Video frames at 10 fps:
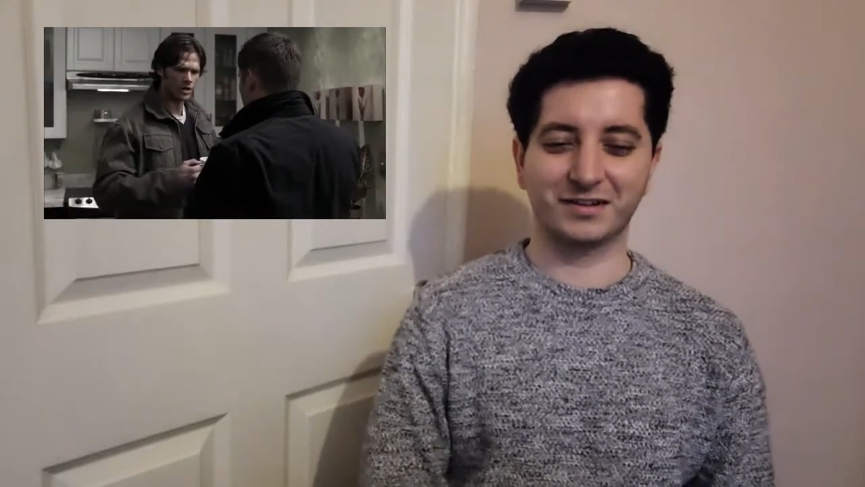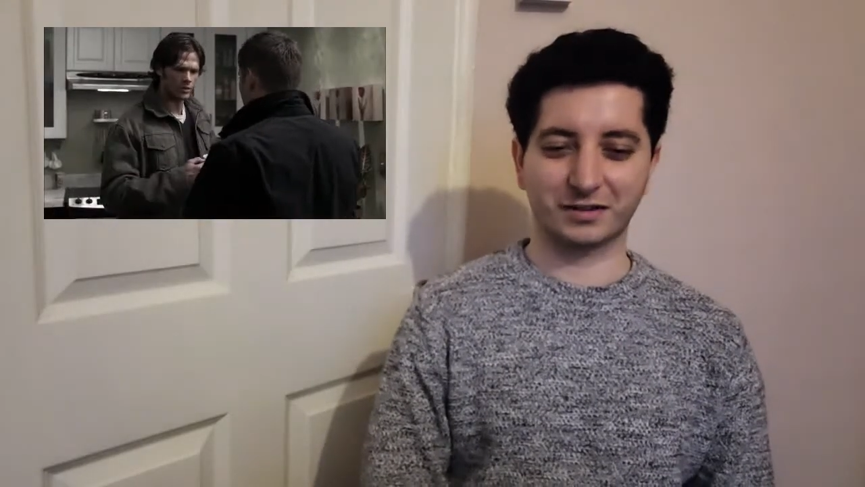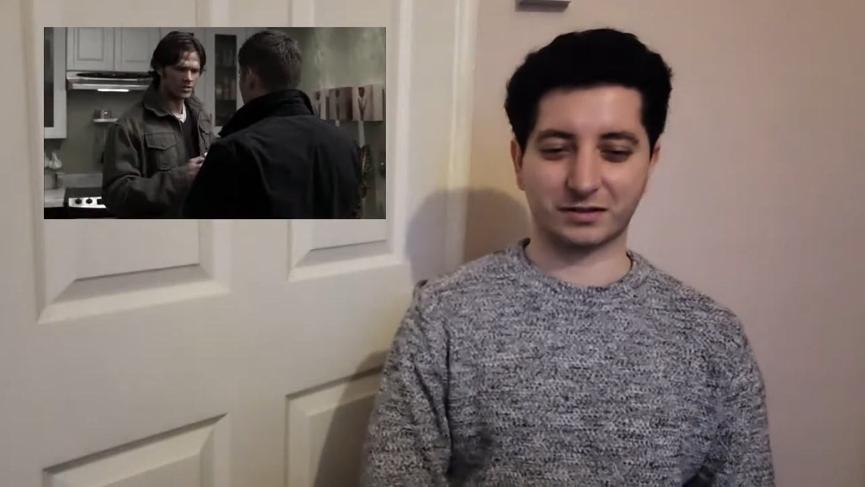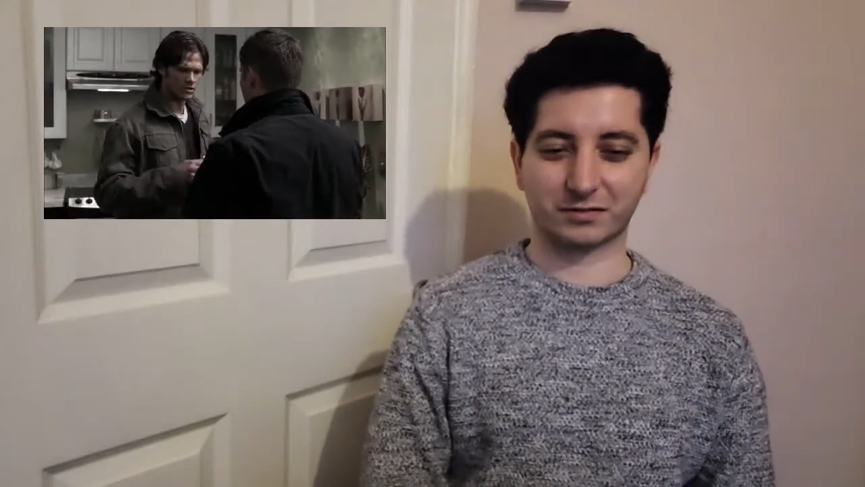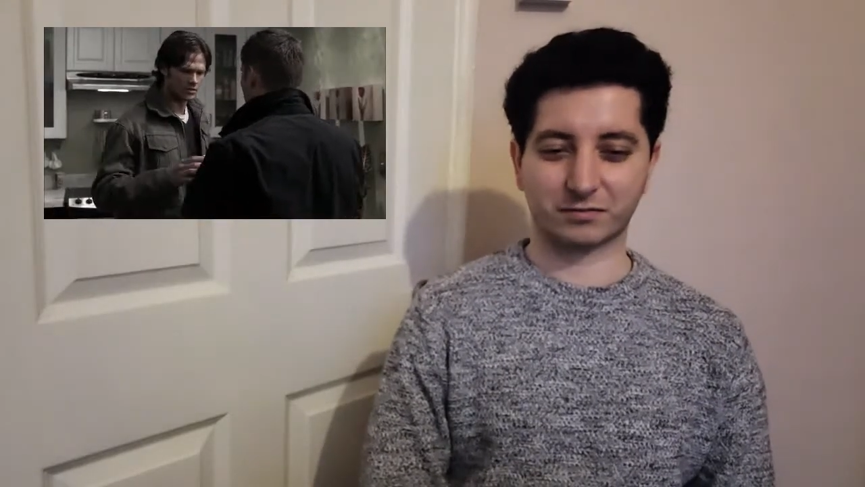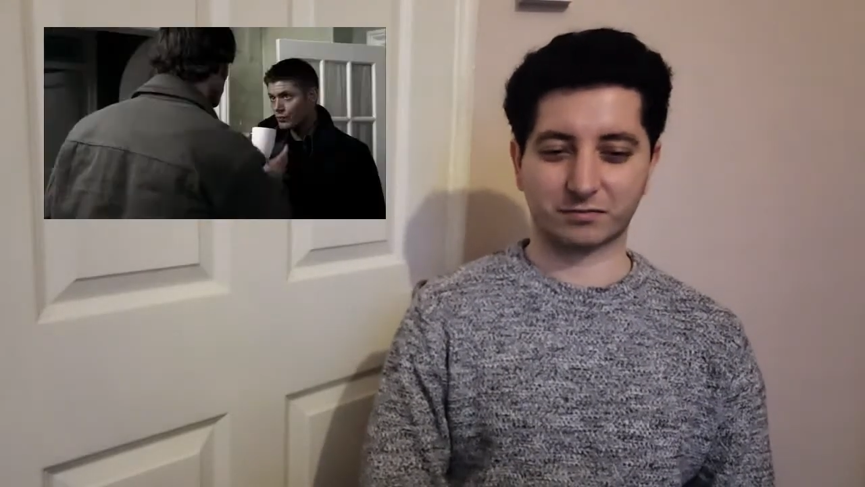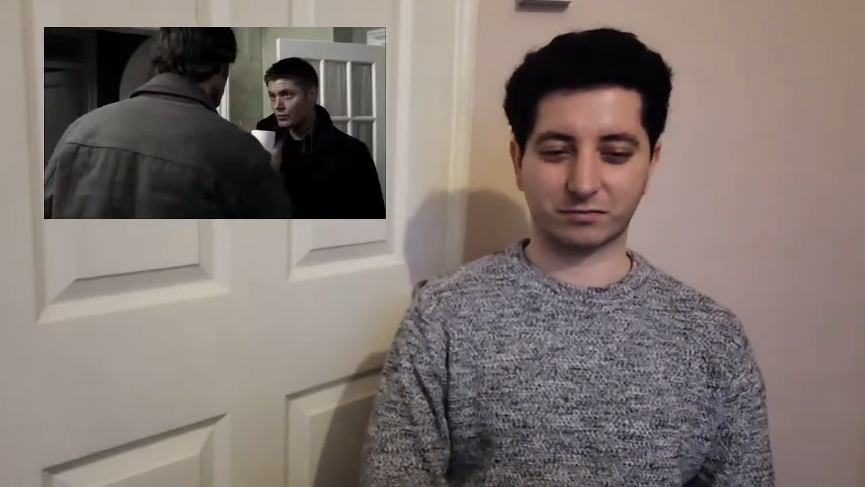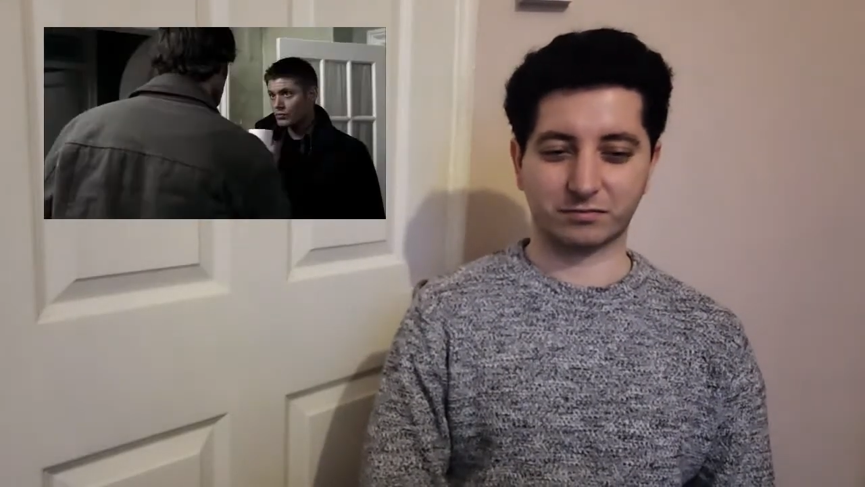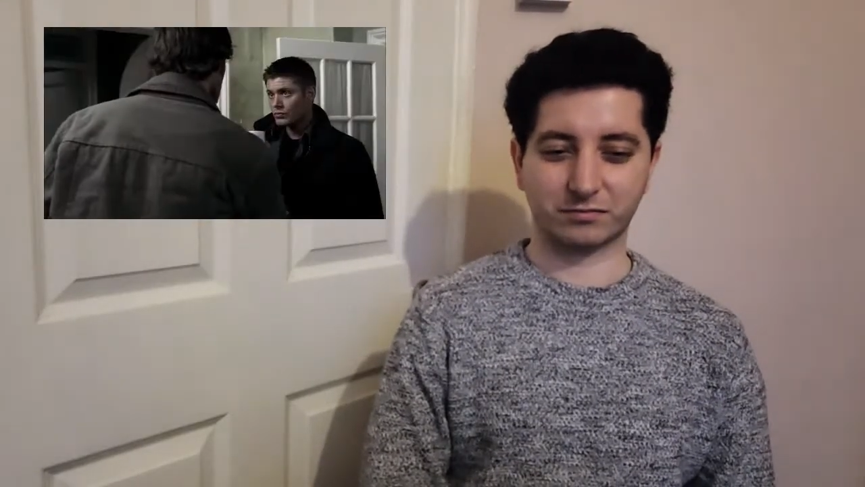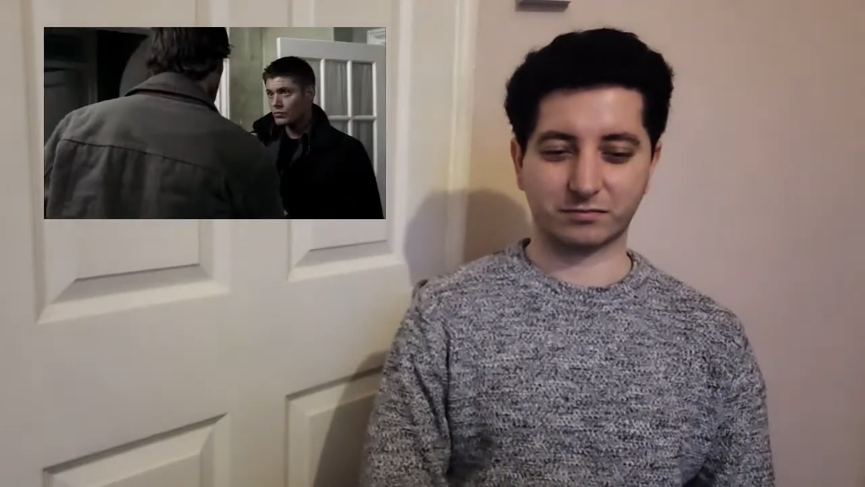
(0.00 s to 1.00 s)
We settled this the
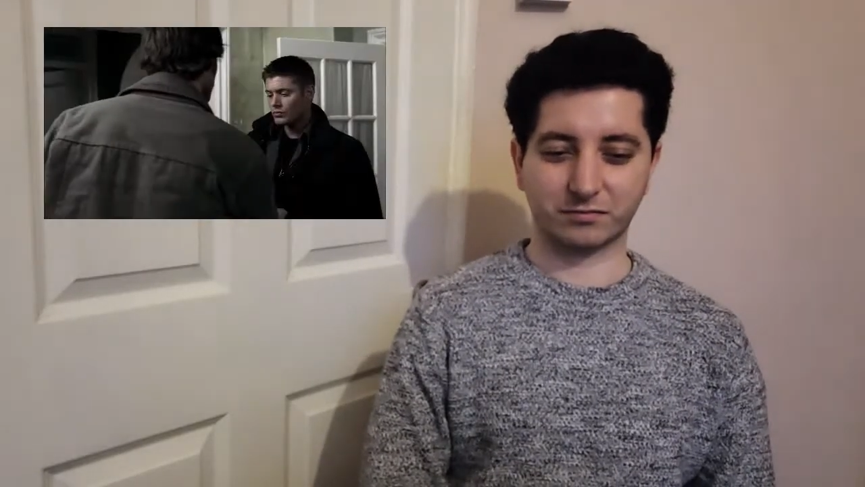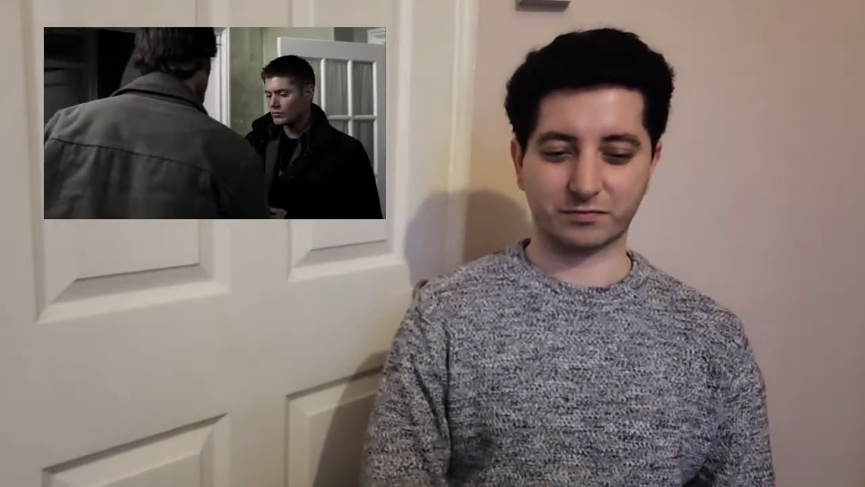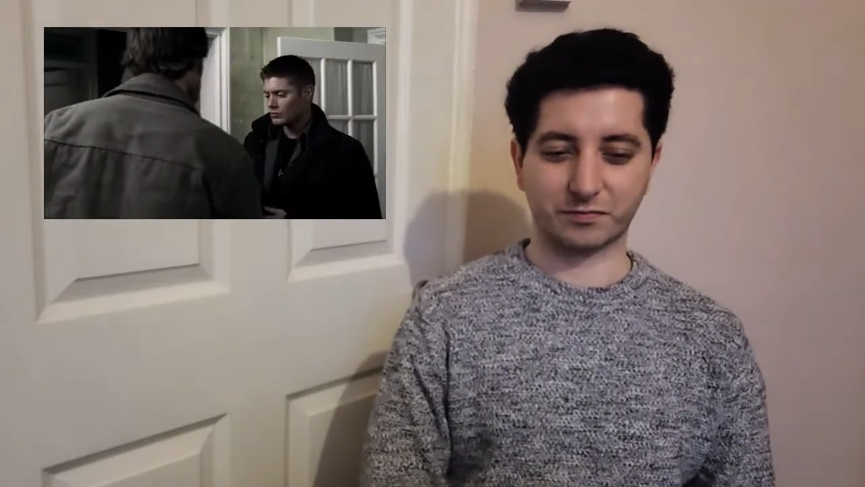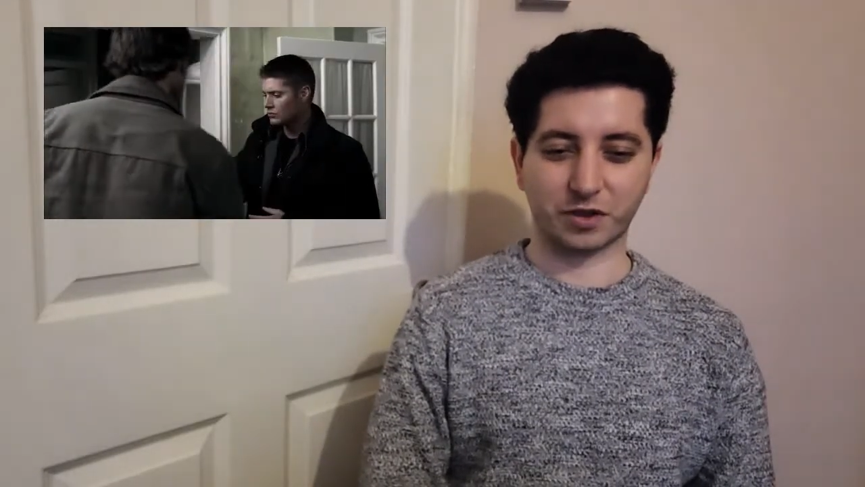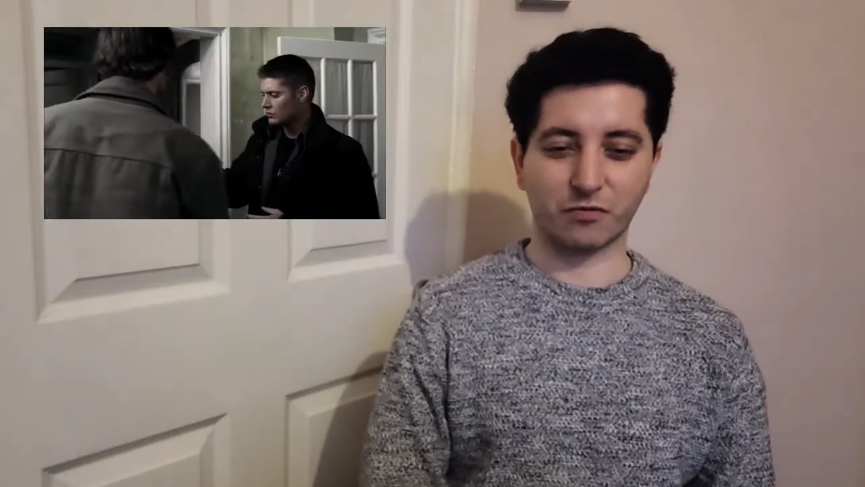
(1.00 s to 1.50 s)
old-fashioned way.